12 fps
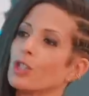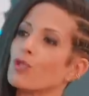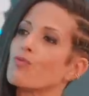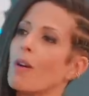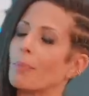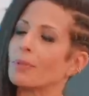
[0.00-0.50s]

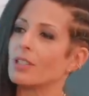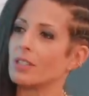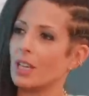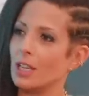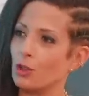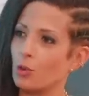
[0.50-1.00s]

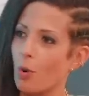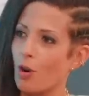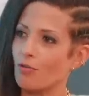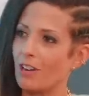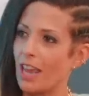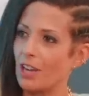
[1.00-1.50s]
disruptors into
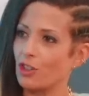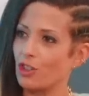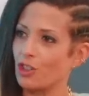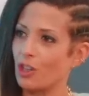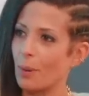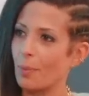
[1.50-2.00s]
our
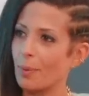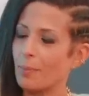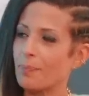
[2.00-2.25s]
relationship